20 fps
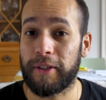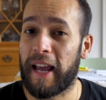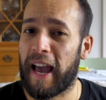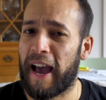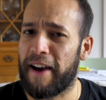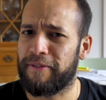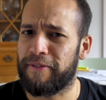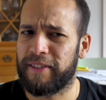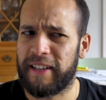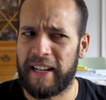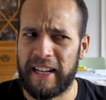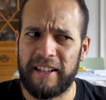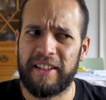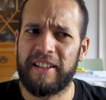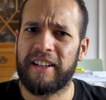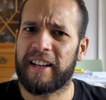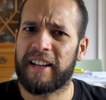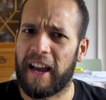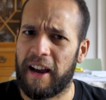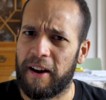they
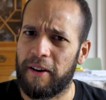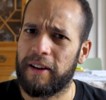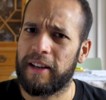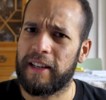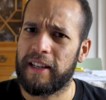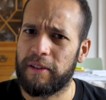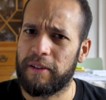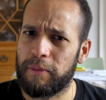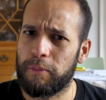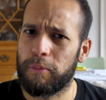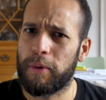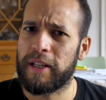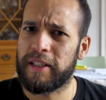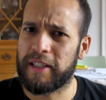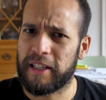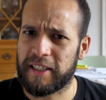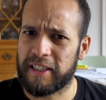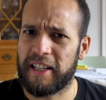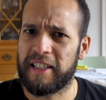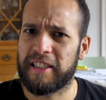look at when
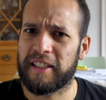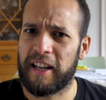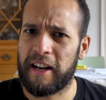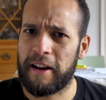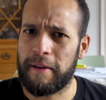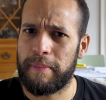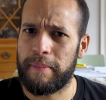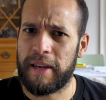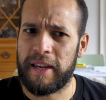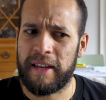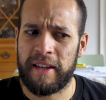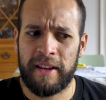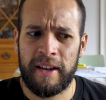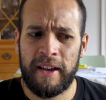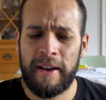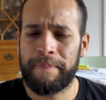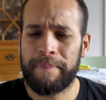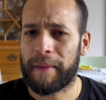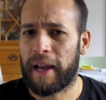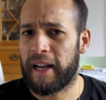the sun's gonna be
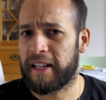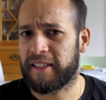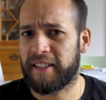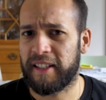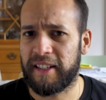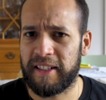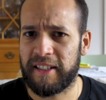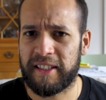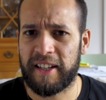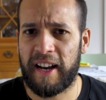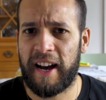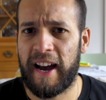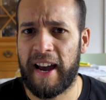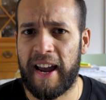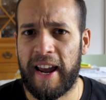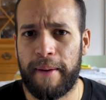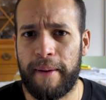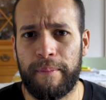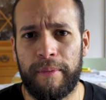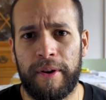at a certain
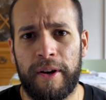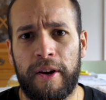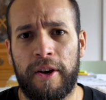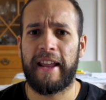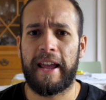time.